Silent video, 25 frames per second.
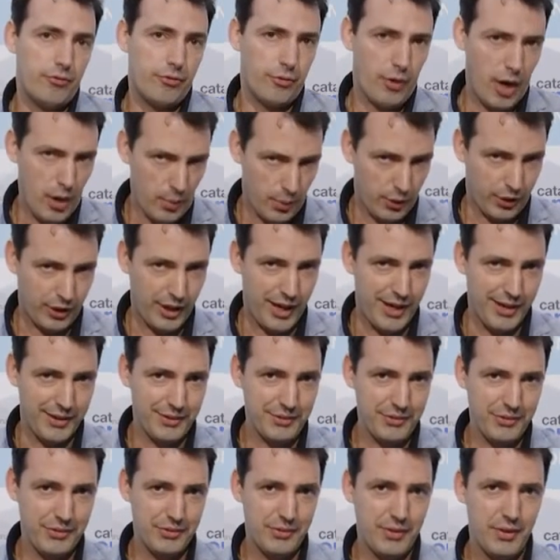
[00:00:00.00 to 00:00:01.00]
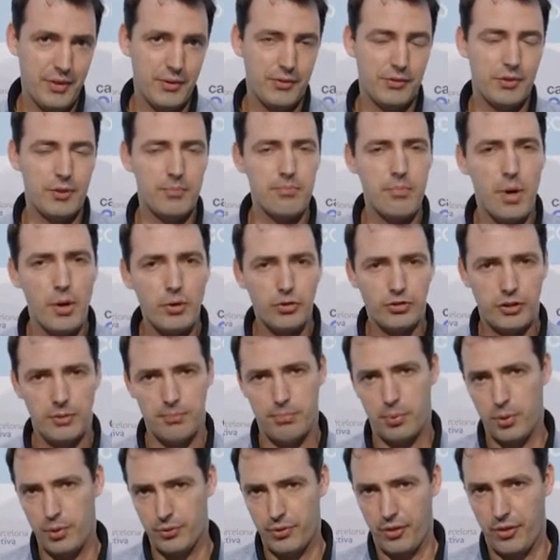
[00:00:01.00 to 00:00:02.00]
For our clients, the
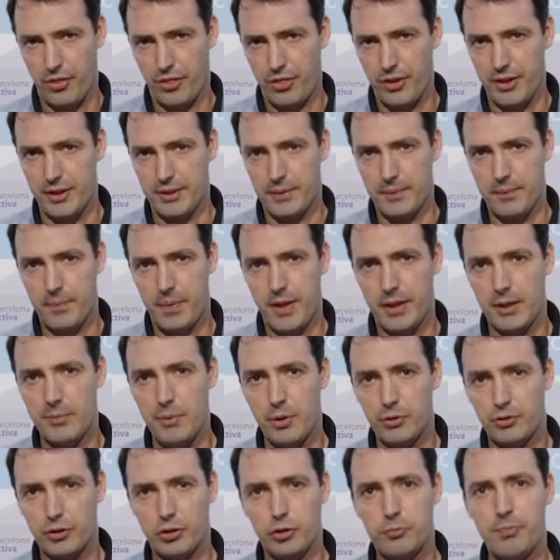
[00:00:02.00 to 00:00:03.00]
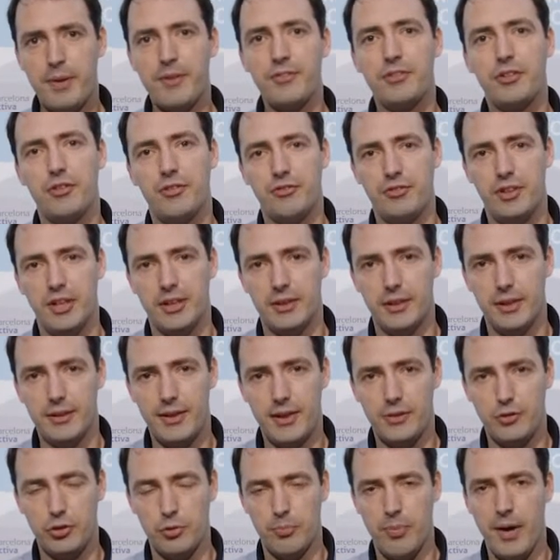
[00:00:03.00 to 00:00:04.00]
most important thing and the most expensive thing
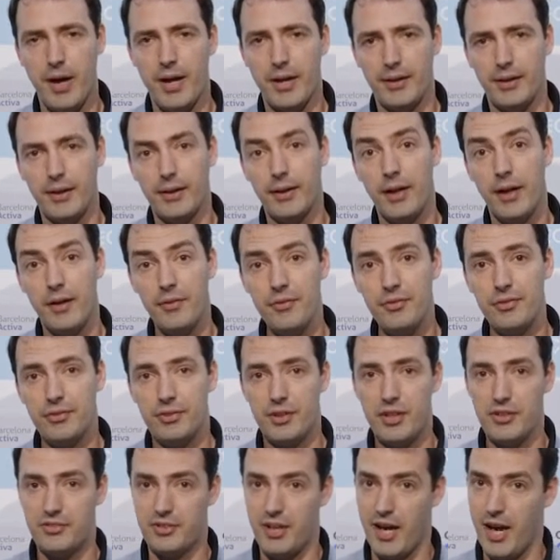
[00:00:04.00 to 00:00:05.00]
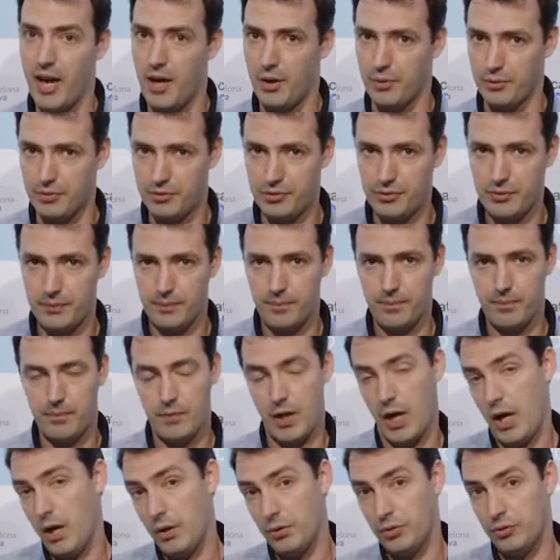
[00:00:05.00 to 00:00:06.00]
they tend to buy in their lives is a house
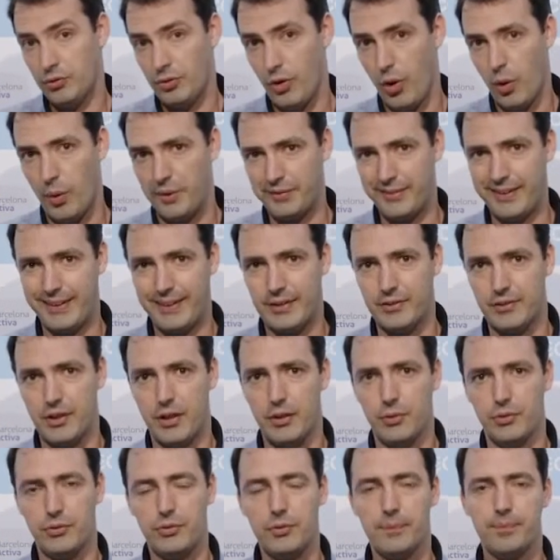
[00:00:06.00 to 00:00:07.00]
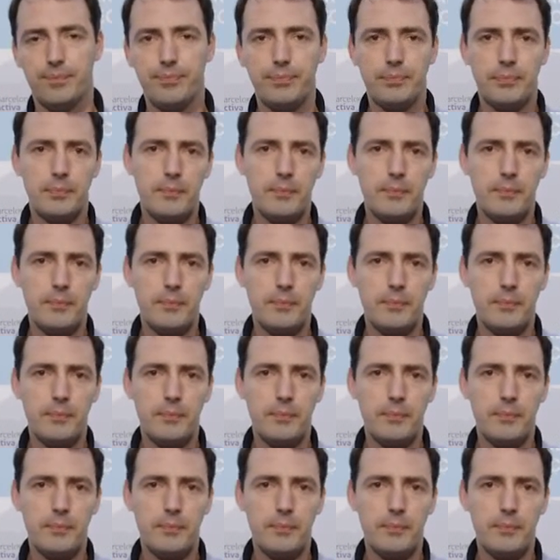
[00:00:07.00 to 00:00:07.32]
or a second house.